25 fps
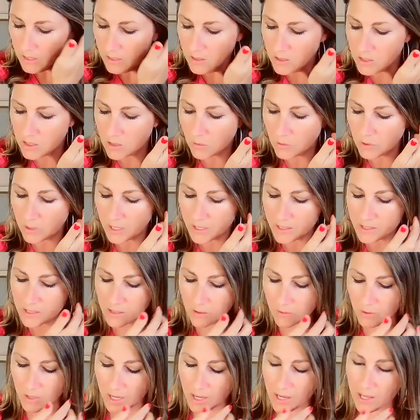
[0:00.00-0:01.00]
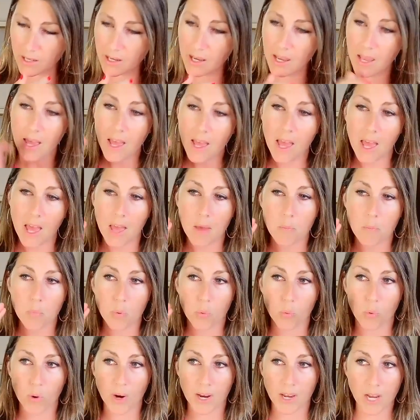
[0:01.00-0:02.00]
So let's go ahead and
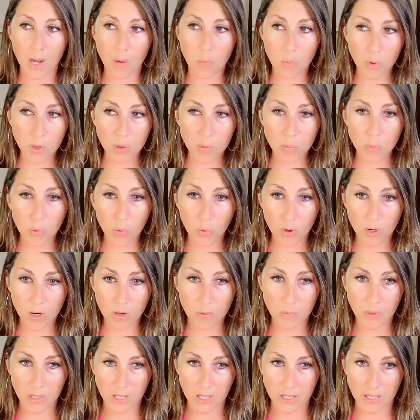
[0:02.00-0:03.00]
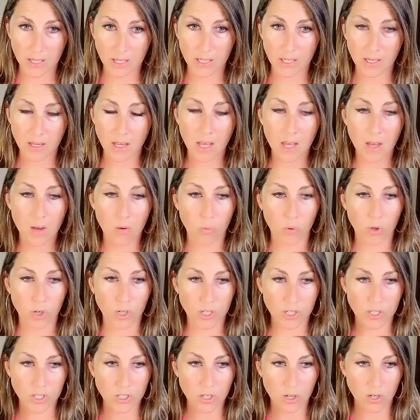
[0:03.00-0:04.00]
break up with boredom eating. We're
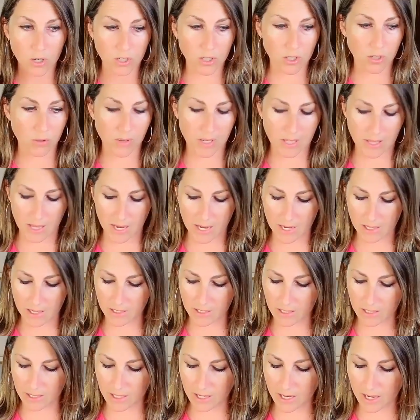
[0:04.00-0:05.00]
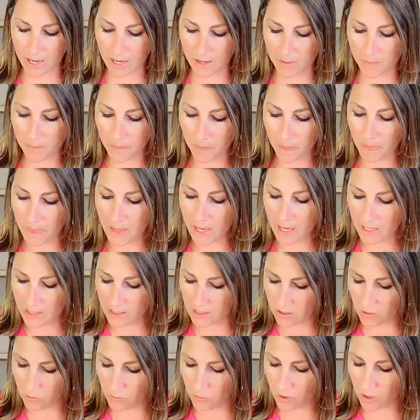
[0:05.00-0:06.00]
going to start doing that today.
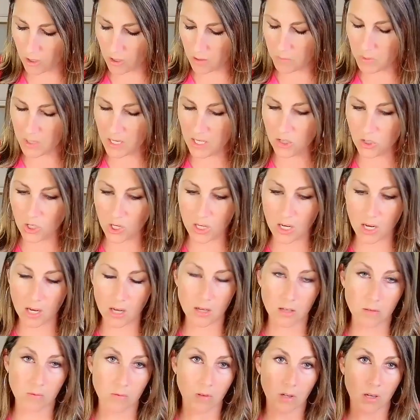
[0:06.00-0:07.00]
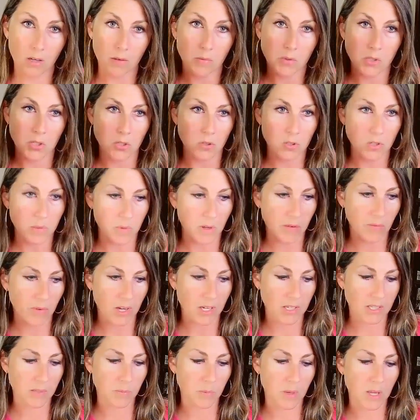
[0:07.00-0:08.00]
So we're on page on, excuse me, if I
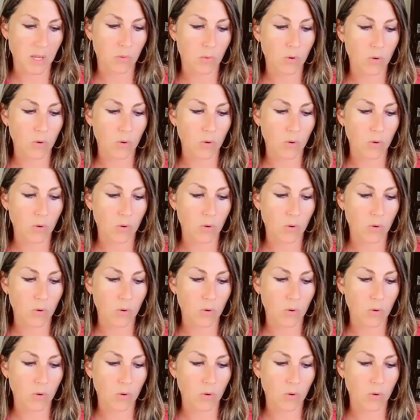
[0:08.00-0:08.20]
can speak,